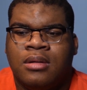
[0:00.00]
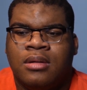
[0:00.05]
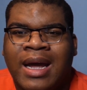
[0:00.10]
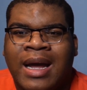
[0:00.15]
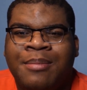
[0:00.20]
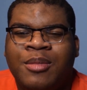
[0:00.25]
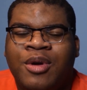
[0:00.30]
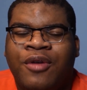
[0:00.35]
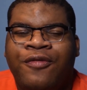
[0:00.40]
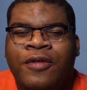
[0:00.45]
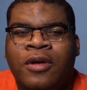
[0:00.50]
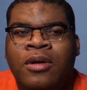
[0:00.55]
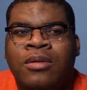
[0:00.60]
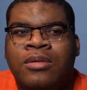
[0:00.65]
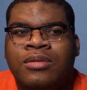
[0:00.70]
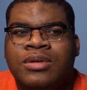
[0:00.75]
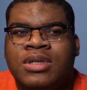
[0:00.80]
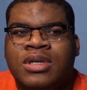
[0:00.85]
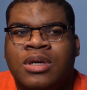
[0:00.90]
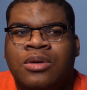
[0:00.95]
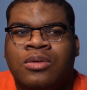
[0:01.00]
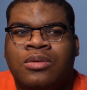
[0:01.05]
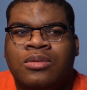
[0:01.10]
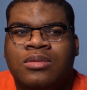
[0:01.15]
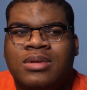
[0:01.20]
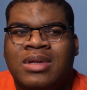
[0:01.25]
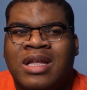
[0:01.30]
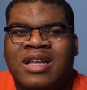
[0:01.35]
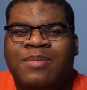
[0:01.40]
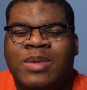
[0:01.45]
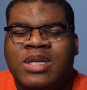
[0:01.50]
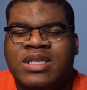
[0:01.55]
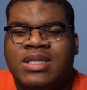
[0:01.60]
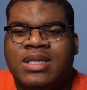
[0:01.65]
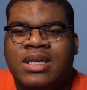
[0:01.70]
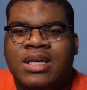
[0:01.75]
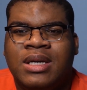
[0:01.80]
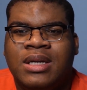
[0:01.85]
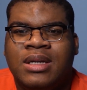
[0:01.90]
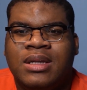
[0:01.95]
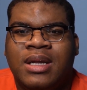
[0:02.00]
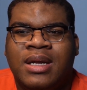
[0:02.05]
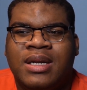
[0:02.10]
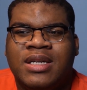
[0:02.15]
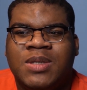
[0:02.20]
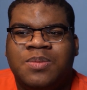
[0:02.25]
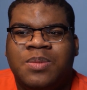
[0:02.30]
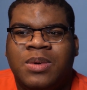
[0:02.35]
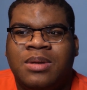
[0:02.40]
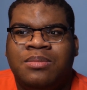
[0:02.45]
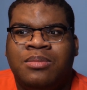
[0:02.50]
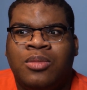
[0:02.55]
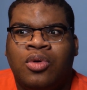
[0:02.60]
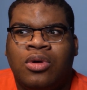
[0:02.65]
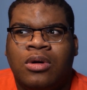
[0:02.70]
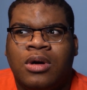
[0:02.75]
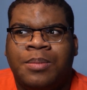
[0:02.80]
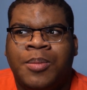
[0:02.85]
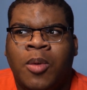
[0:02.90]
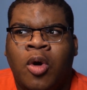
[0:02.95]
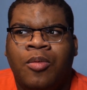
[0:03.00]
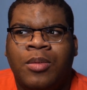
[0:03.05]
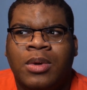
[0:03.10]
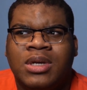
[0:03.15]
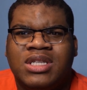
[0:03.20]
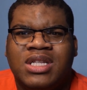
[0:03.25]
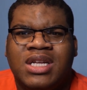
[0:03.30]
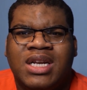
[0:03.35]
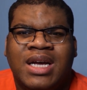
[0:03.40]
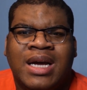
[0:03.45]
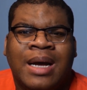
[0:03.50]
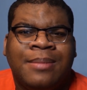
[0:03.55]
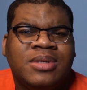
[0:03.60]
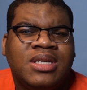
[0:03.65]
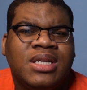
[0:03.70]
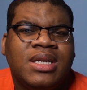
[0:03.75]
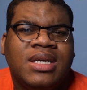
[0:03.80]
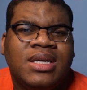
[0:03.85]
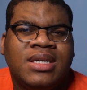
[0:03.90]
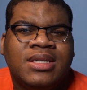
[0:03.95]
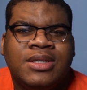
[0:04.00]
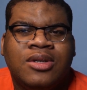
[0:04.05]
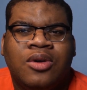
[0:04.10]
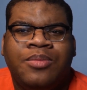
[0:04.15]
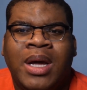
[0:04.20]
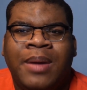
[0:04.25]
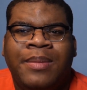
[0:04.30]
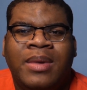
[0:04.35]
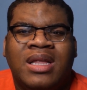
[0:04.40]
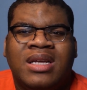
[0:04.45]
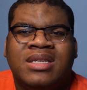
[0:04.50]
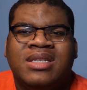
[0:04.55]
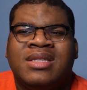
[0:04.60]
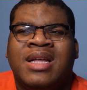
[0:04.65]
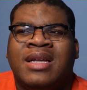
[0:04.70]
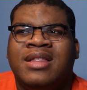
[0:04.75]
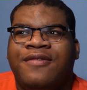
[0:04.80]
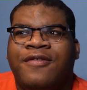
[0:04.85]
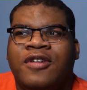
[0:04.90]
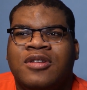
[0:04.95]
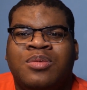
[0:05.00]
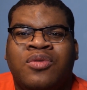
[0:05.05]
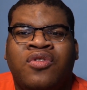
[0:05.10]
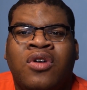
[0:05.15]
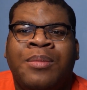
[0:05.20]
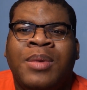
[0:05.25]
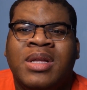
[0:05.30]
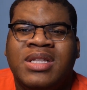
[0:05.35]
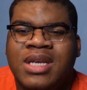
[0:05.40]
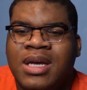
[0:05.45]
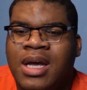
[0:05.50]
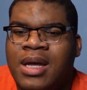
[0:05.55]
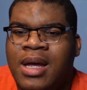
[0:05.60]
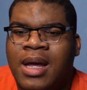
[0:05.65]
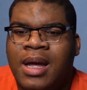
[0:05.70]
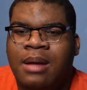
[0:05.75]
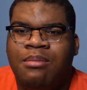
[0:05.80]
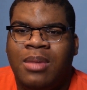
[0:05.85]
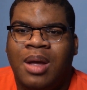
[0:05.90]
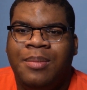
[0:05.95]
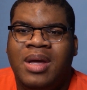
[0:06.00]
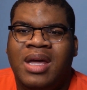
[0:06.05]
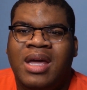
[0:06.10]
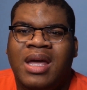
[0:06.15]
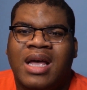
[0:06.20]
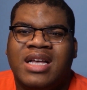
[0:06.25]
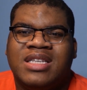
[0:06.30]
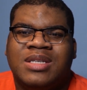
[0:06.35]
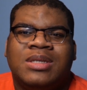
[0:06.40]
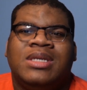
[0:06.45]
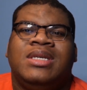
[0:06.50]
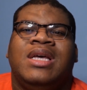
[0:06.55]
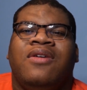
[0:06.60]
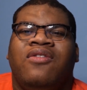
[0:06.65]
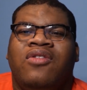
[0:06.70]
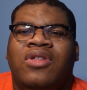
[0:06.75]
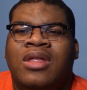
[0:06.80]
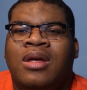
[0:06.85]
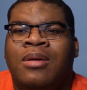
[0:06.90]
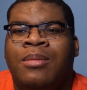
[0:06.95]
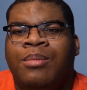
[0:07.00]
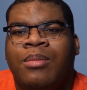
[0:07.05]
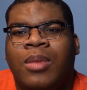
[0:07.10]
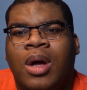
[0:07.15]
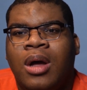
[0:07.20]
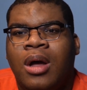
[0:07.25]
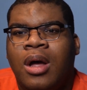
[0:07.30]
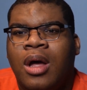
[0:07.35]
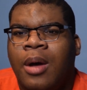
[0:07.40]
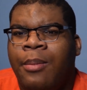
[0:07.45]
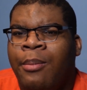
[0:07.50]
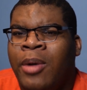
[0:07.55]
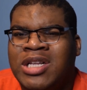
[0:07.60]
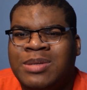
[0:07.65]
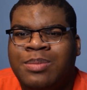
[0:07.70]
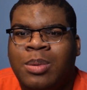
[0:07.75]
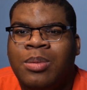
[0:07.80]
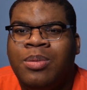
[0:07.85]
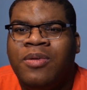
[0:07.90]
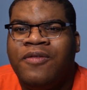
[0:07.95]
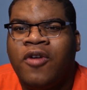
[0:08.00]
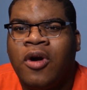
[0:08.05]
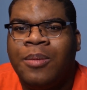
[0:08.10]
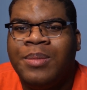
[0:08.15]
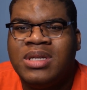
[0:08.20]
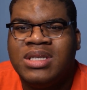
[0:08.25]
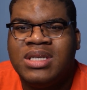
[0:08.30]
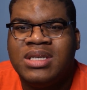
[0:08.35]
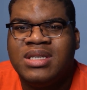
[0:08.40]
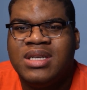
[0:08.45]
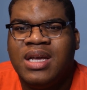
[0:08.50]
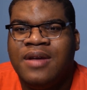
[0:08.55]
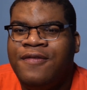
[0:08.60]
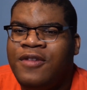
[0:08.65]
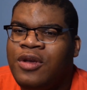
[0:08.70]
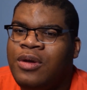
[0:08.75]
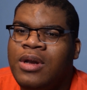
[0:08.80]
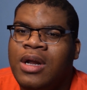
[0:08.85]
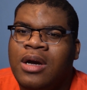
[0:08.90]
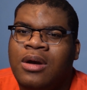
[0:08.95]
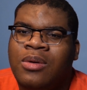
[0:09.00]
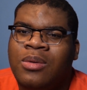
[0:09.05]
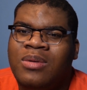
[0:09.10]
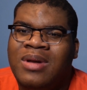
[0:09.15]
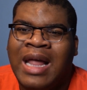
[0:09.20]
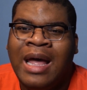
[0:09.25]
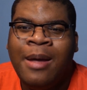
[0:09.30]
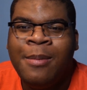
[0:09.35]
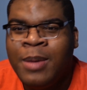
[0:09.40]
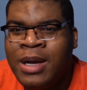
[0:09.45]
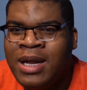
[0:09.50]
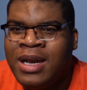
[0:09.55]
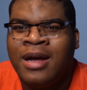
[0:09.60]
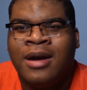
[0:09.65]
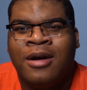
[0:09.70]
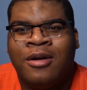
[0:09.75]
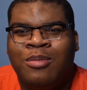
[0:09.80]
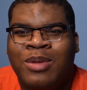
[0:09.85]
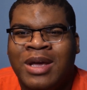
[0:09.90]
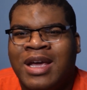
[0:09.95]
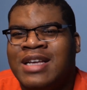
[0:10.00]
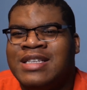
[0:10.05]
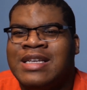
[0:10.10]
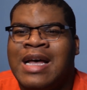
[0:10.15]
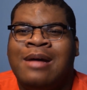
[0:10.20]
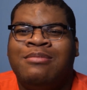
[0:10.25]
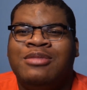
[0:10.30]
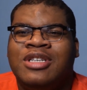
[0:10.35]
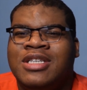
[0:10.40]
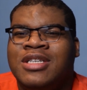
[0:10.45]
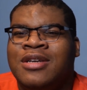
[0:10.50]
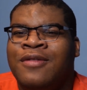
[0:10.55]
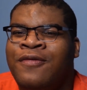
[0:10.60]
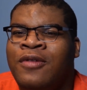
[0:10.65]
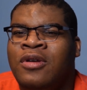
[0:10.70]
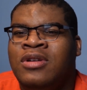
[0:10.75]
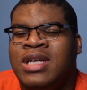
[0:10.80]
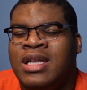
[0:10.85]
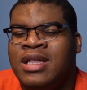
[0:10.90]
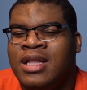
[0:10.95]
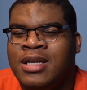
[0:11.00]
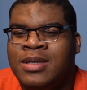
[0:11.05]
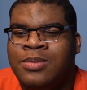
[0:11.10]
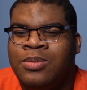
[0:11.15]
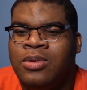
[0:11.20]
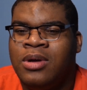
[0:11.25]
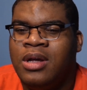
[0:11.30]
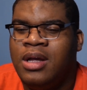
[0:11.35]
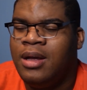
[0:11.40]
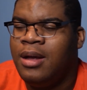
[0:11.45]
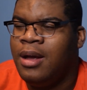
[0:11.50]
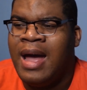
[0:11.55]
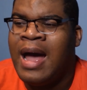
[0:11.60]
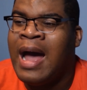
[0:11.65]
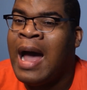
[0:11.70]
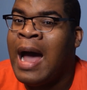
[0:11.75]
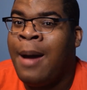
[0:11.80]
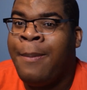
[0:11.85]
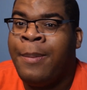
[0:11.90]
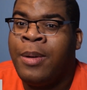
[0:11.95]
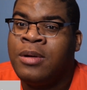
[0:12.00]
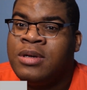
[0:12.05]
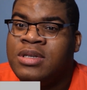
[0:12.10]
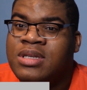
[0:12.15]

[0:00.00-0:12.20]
Thank you. I'm confused. So they've been saying that it's been more moments leading up to this. So maybe this is not the first performance. Maybe he has given them multiple performances. If you know, let me know. Because I'm just confused at this point. I